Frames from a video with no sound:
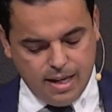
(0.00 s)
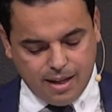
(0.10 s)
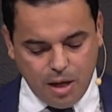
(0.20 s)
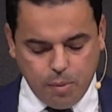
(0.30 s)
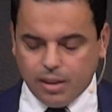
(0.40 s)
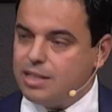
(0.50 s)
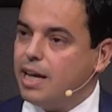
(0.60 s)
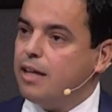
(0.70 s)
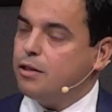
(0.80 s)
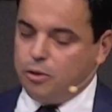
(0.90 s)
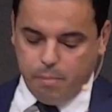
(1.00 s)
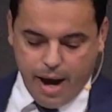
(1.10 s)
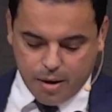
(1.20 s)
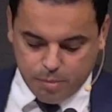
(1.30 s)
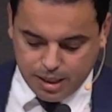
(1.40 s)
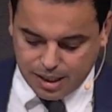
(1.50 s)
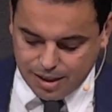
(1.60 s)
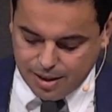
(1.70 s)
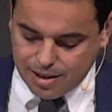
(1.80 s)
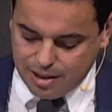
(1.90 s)
Keeping the 10th commandment
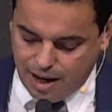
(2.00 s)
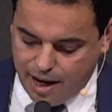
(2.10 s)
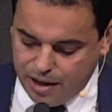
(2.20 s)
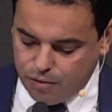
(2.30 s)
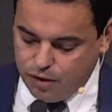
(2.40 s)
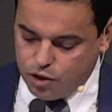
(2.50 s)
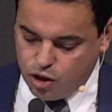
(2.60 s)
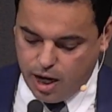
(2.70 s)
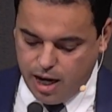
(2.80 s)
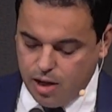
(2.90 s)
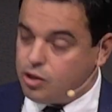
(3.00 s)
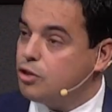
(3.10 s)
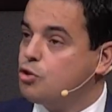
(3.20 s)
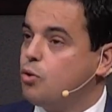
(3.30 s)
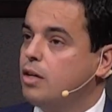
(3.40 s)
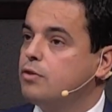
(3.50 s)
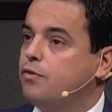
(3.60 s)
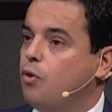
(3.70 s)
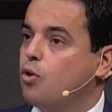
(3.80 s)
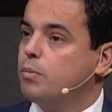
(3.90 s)
is a sign of a changed and
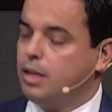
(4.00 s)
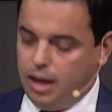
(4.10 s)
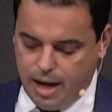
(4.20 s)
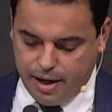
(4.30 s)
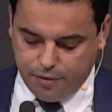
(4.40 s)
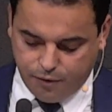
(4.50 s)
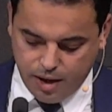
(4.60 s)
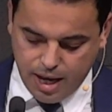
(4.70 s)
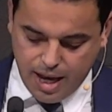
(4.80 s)
transformed life